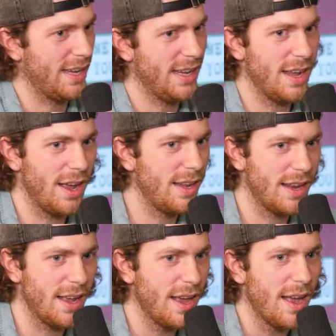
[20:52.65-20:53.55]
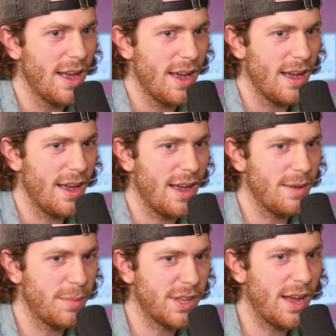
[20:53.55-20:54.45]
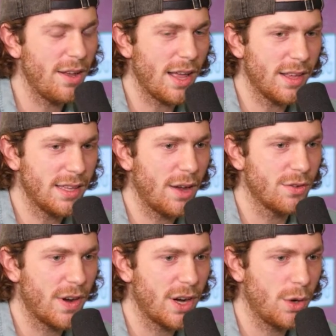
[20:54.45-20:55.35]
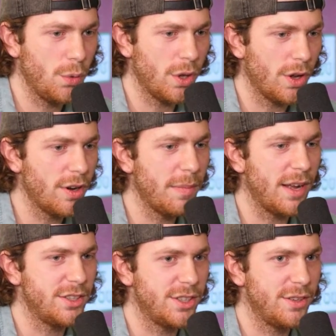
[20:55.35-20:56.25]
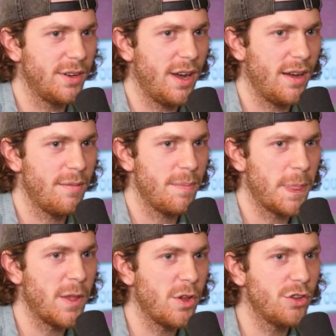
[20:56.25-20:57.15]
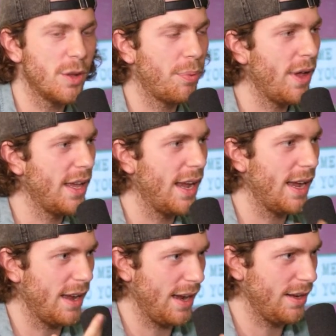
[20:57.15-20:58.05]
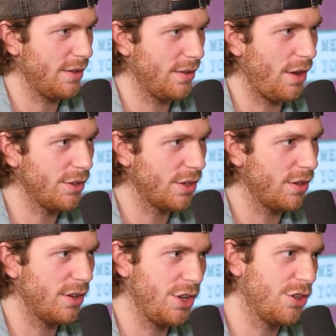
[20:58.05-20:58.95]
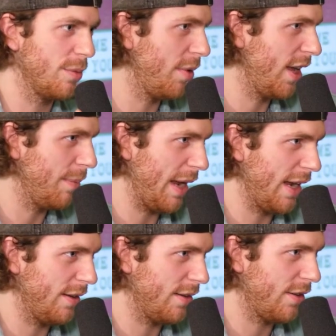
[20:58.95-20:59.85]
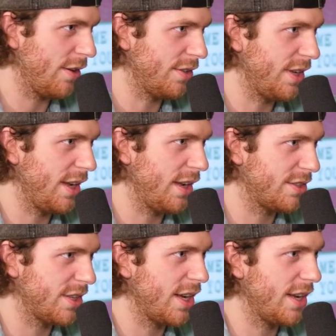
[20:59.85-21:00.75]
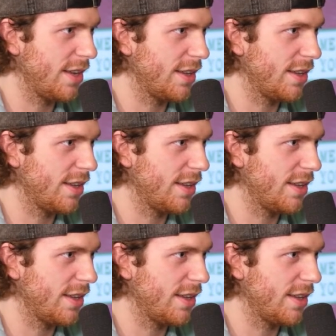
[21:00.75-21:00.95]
get and eh, and but that I thought that was very cool to learn about you. Um, hey. You used to play. I, I also learned used to play in a band called THC.